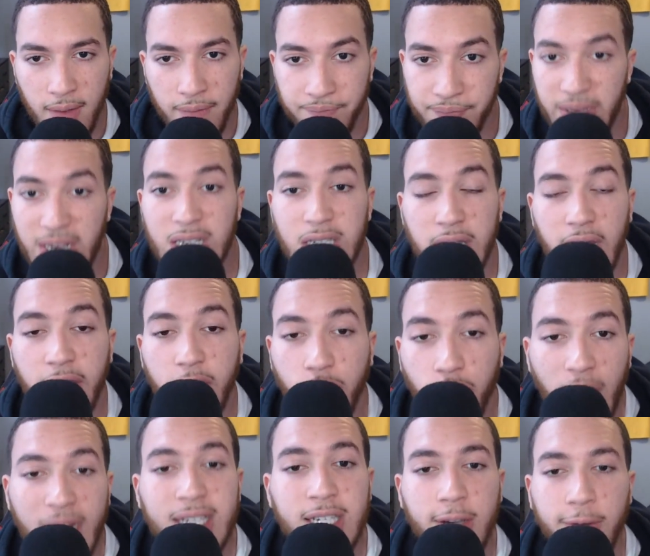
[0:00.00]
These
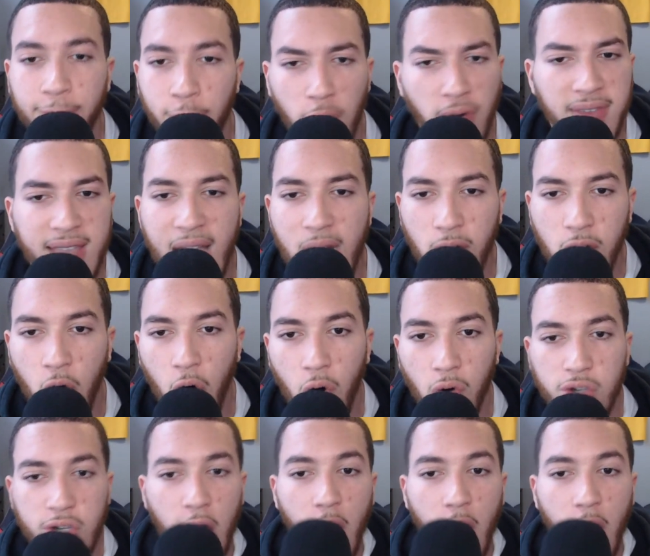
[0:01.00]
aggressive fourth down calls